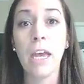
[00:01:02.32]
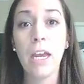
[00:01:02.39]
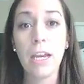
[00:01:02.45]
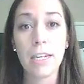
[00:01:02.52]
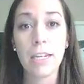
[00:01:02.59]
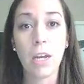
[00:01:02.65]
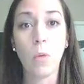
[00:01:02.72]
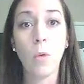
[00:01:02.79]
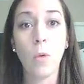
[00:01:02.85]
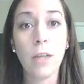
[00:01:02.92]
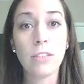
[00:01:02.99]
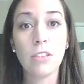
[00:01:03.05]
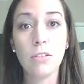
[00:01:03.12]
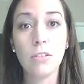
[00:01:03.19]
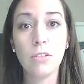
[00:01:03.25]
Now,
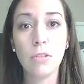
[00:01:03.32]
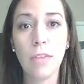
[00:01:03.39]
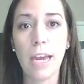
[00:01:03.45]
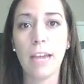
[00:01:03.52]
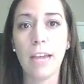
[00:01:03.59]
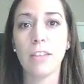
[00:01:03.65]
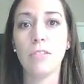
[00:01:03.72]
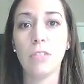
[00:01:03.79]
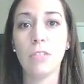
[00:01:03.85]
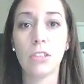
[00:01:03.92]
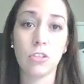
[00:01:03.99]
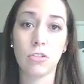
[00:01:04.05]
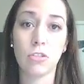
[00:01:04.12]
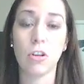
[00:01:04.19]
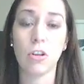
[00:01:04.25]
once you do that, you need
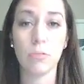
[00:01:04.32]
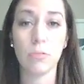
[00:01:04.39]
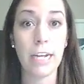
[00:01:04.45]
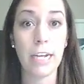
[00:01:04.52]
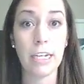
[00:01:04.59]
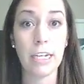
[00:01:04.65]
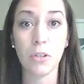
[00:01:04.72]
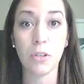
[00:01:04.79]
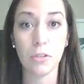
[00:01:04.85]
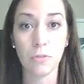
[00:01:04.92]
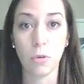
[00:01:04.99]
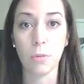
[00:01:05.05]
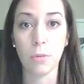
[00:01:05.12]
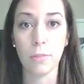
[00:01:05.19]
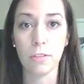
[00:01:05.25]
to start writing your
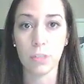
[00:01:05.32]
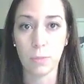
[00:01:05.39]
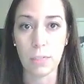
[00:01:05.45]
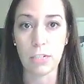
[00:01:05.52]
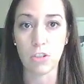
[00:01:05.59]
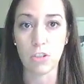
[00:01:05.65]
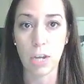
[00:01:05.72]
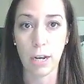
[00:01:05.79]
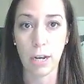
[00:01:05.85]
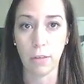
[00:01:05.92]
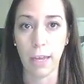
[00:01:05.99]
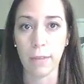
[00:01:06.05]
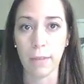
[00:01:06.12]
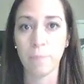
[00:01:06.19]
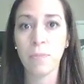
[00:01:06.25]
informative speech
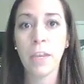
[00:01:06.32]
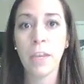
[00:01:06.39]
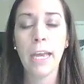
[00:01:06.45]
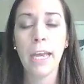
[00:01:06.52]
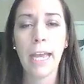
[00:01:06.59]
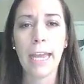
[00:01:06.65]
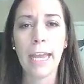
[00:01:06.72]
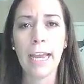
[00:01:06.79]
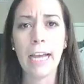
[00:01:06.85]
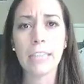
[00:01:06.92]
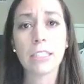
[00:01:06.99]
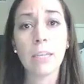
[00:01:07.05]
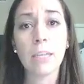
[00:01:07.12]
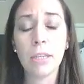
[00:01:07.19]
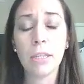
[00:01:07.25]
outline. And
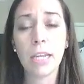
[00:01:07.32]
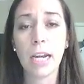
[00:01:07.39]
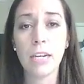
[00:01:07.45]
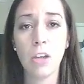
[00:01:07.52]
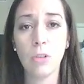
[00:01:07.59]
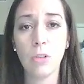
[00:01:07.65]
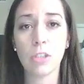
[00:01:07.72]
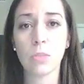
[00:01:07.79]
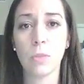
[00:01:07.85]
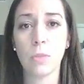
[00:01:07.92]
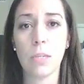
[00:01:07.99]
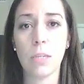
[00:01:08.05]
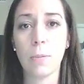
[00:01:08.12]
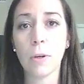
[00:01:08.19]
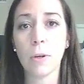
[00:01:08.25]
something that I noticed with
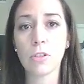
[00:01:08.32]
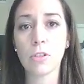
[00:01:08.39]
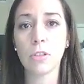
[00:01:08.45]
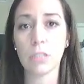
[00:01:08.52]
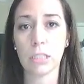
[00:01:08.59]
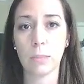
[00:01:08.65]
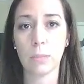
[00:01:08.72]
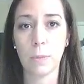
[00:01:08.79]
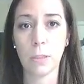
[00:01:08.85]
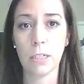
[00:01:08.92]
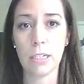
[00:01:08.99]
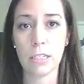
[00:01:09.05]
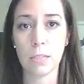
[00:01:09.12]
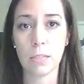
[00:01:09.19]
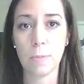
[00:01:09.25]
the personal
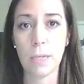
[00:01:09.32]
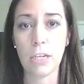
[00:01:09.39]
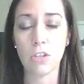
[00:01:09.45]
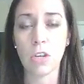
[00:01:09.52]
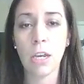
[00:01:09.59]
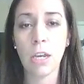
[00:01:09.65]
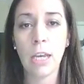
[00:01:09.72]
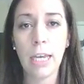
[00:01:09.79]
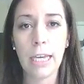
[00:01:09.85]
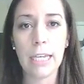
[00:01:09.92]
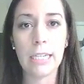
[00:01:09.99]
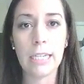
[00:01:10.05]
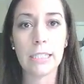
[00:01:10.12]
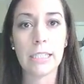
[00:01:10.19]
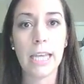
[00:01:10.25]
experience speech
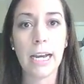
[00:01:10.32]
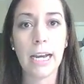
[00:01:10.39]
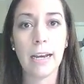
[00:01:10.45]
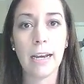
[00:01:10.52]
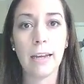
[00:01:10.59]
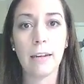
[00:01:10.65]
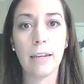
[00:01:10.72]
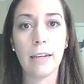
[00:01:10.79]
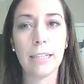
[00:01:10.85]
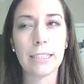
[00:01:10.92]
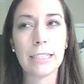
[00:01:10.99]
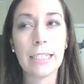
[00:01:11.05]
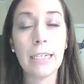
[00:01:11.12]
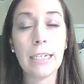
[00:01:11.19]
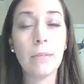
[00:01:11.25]
is that it
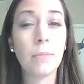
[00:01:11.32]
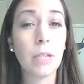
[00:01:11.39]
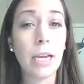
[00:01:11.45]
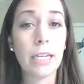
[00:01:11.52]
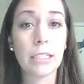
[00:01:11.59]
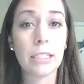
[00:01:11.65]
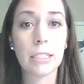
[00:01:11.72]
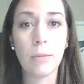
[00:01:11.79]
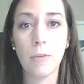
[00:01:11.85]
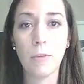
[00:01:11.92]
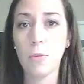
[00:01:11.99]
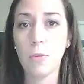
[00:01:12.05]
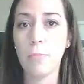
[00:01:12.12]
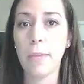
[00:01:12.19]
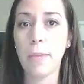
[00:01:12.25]
seemed like some of
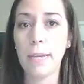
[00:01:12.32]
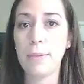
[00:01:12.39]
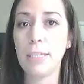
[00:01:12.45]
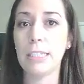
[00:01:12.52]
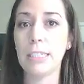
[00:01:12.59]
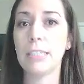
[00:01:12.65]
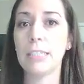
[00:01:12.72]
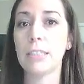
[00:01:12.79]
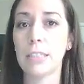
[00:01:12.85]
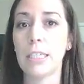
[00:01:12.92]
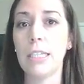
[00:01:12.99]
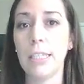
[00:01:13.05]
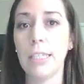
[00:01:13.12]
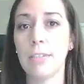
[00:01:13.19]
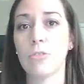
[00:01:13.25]
you maybe didn't see
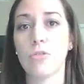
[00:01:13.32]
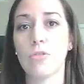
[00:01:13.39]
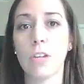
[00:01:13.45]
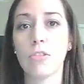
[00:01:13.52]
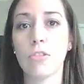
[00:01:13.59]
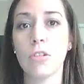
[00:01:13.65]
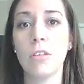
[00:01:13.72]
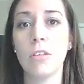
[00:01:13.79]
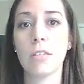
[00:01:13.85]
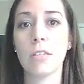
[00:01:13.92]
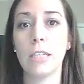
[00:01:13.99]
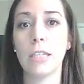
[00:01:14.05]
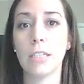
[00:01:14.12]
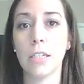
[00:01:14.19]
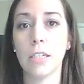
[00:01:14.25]
the instructions
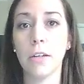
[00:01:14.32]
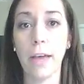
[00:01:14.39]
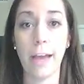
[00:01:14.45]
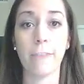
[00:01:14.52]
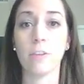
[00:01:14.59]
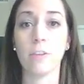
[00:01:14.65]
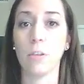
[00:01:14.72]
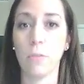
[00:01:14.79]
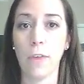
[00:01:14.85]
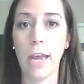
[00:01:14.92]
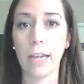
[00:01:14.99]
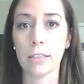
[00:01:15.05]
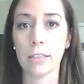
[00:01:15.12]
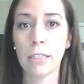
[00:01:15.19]
until after the fact.